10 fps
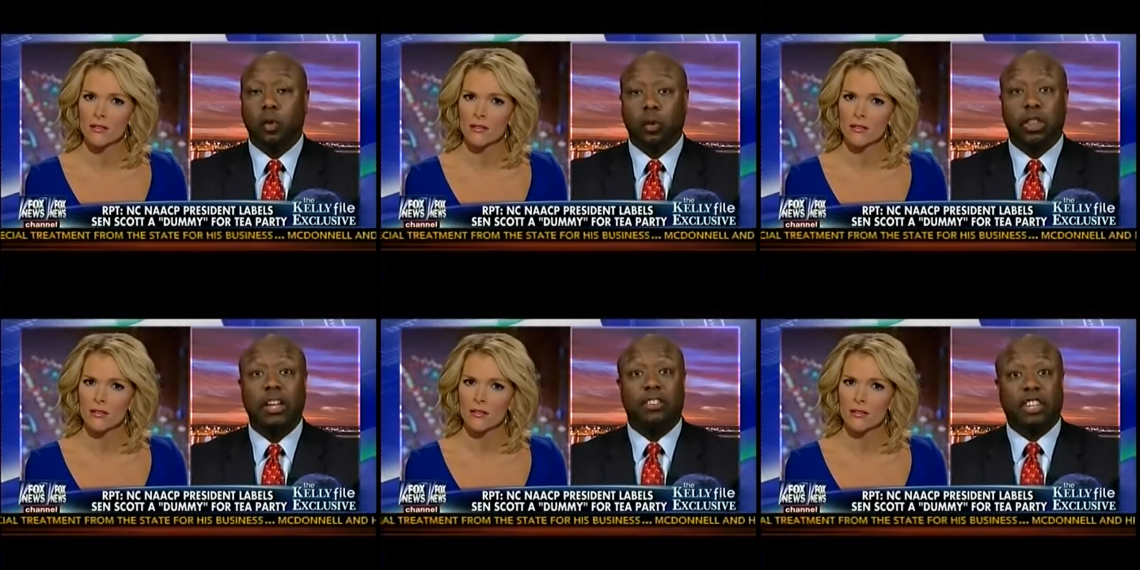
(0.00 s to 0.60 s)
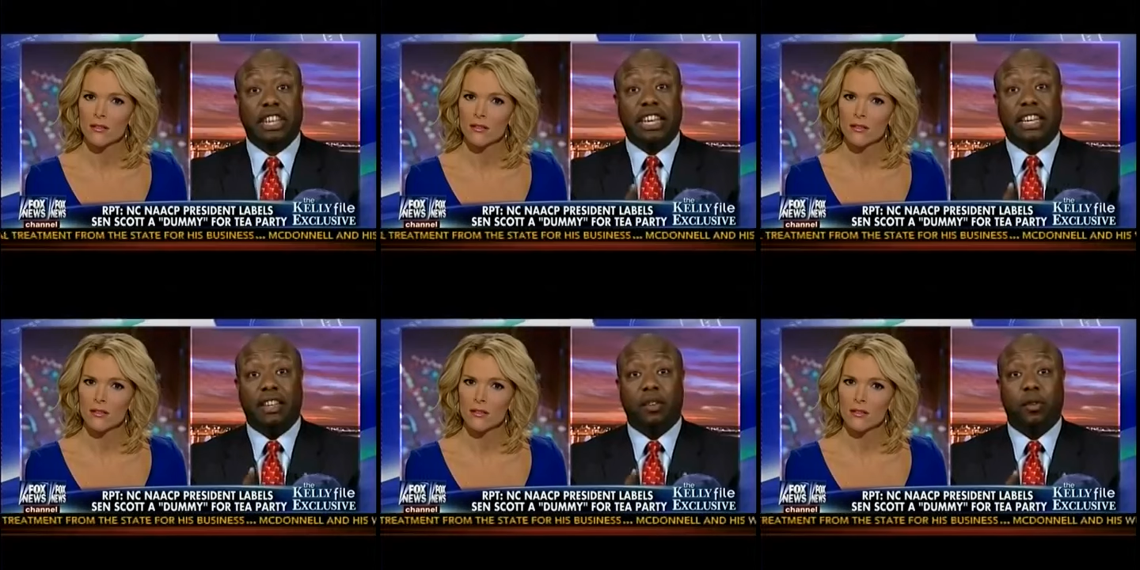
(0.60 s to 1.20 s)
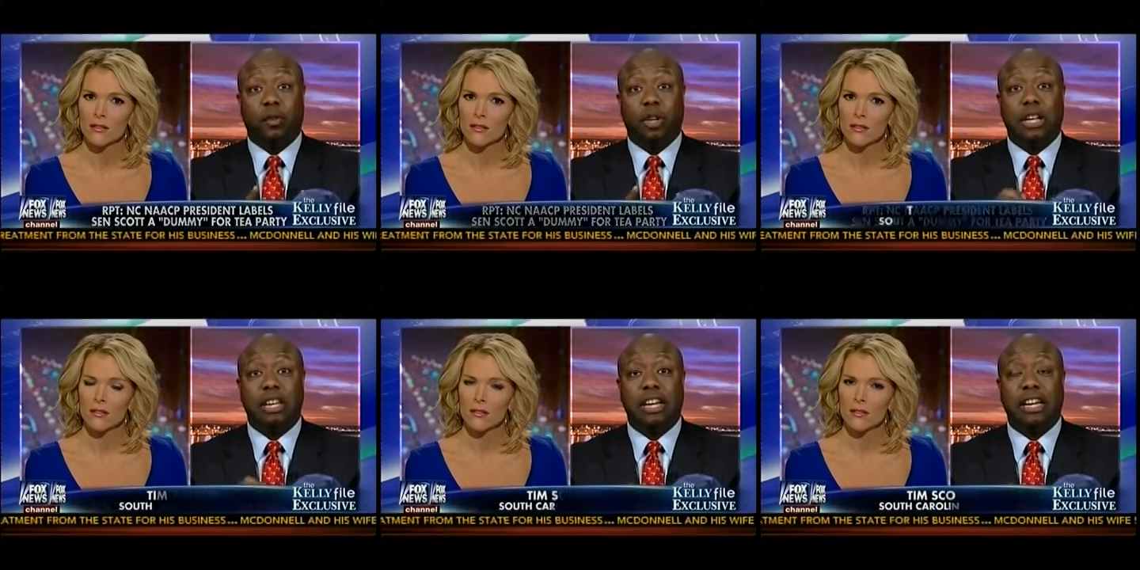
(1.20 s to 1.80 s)
Speaker 1: Well, that's the key. We're
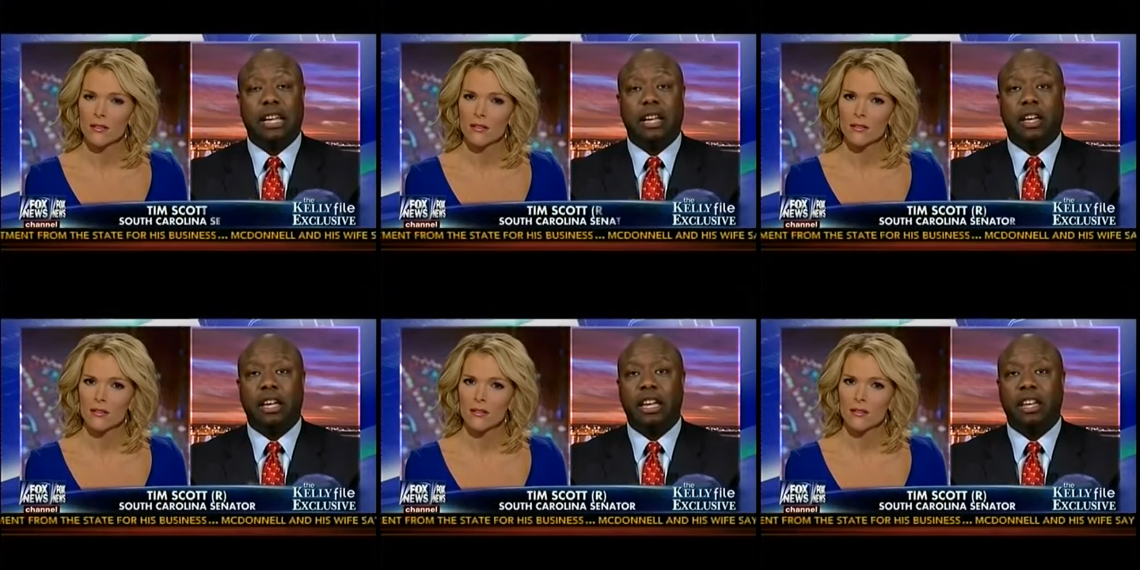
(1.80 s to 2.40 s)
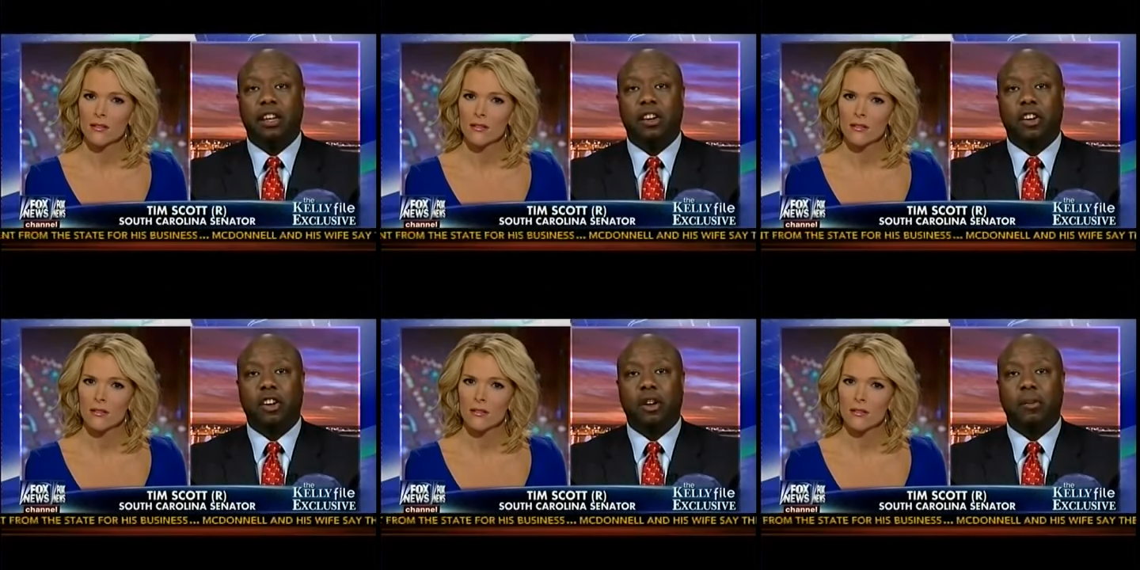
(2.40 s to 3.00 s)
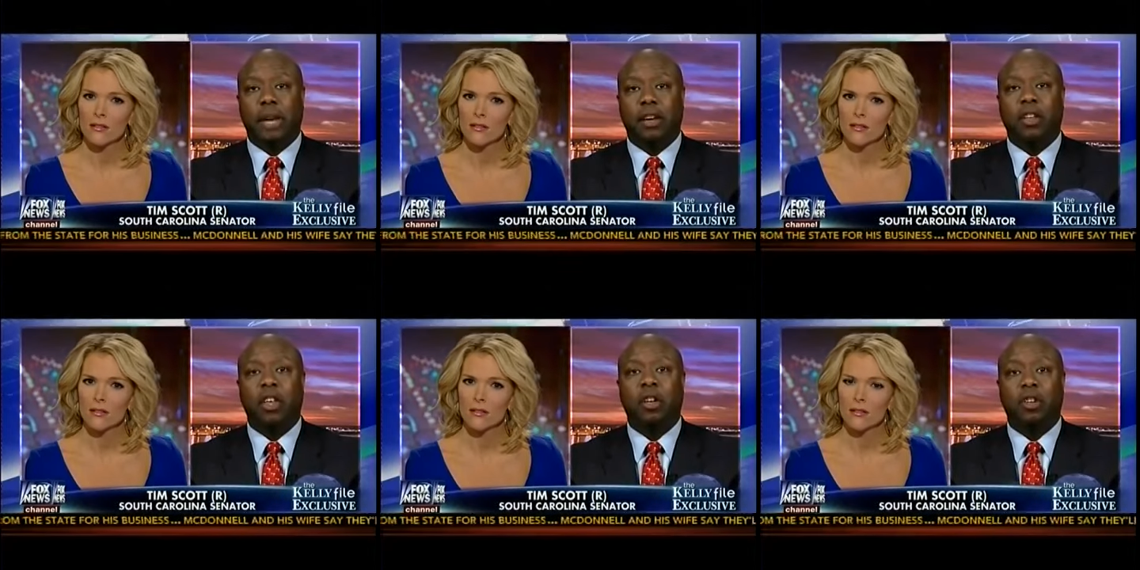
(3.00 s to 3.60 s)
not talking any longer
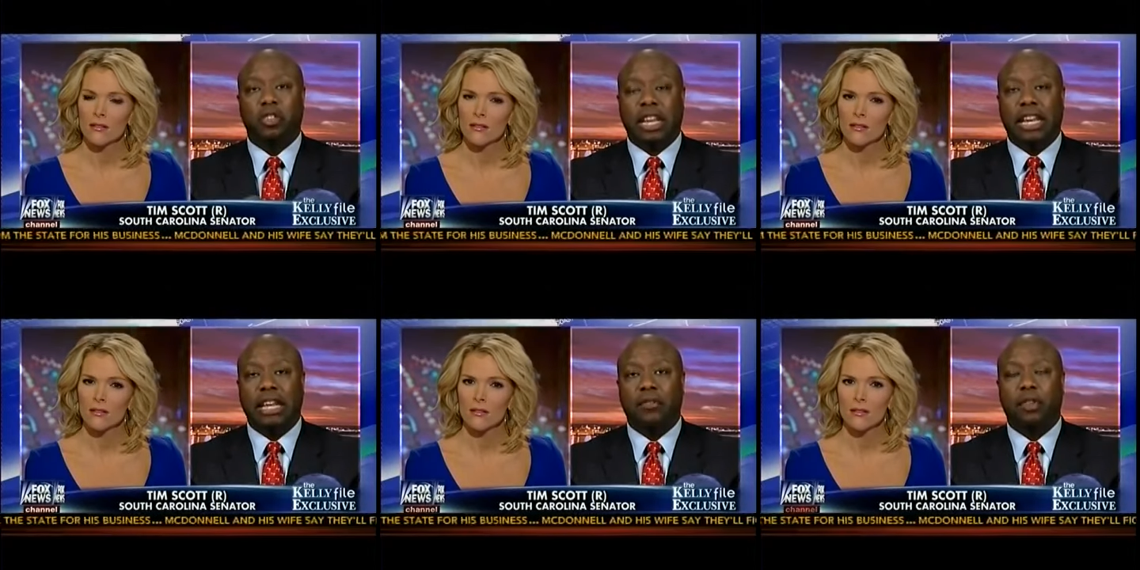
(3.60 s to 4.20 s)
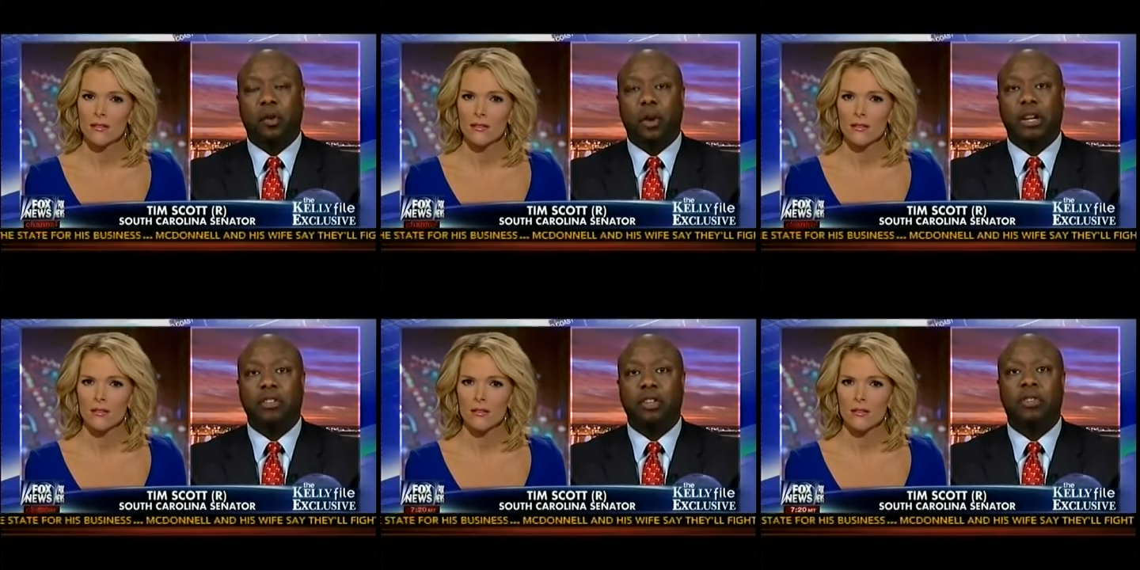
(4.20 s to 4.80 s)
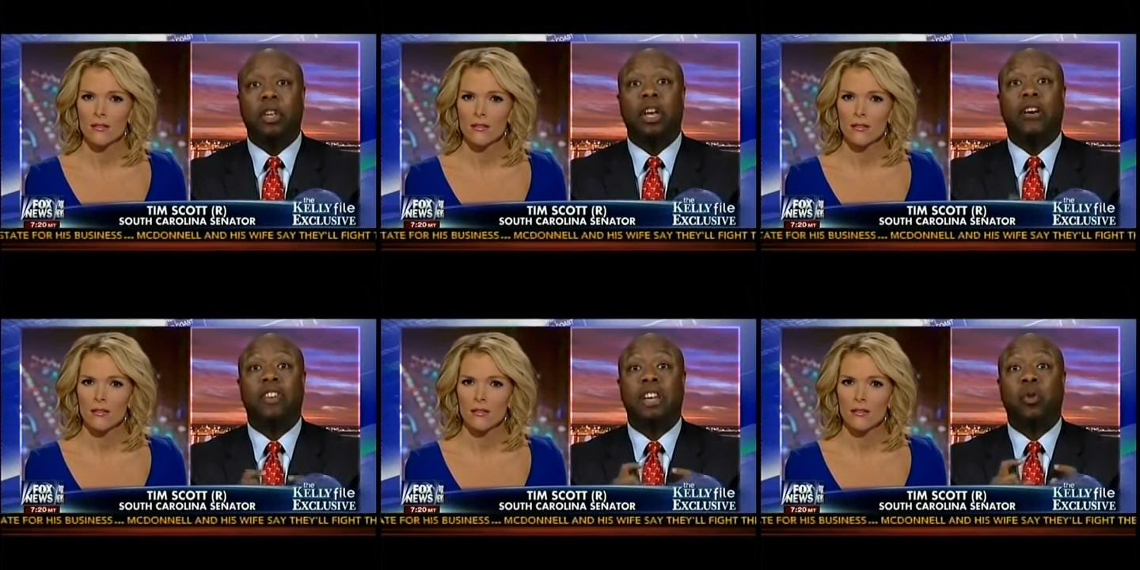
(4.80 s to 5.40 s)
about standing up for the rights of
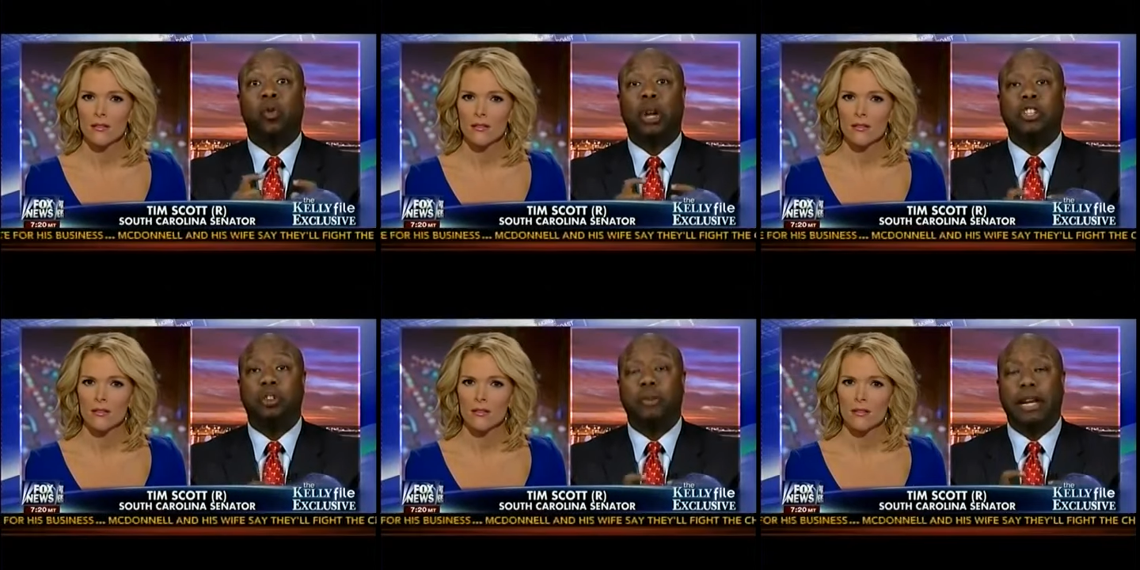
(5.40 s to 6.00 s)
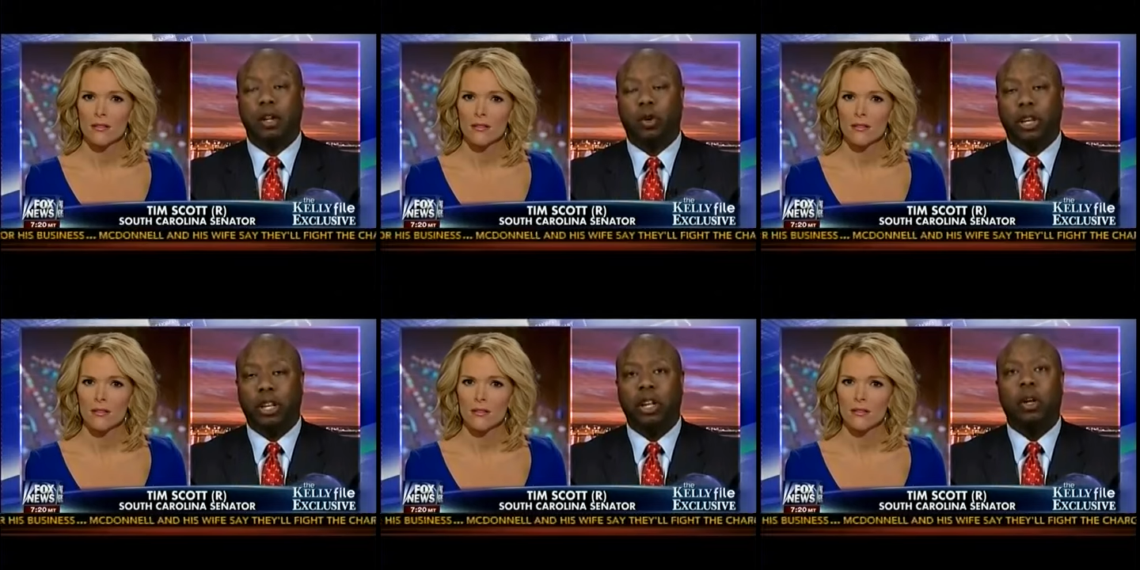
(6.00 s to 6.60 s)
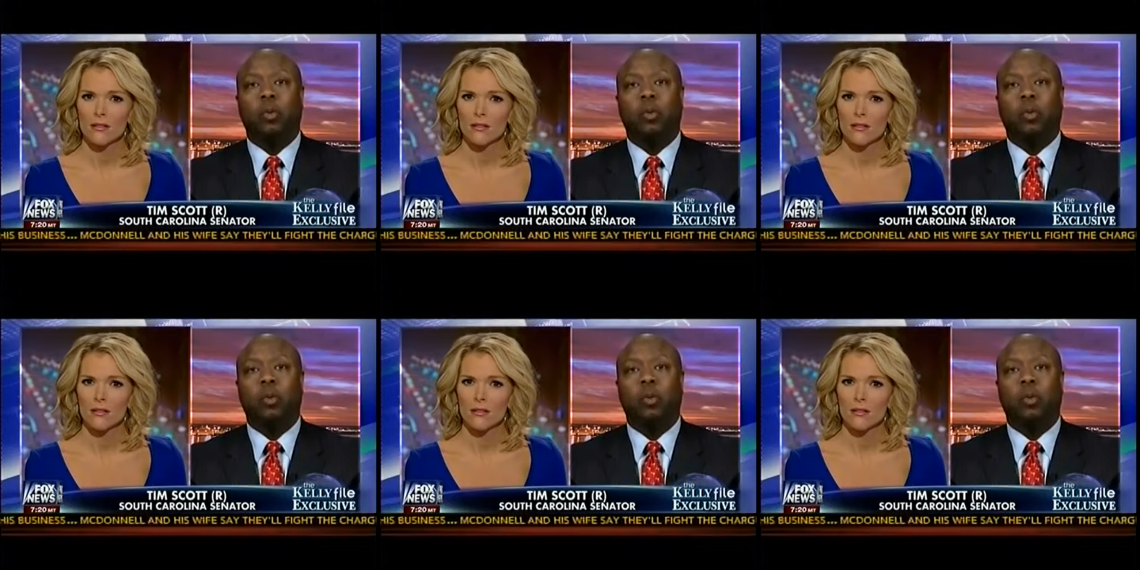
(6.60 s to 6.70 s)
a racial minority.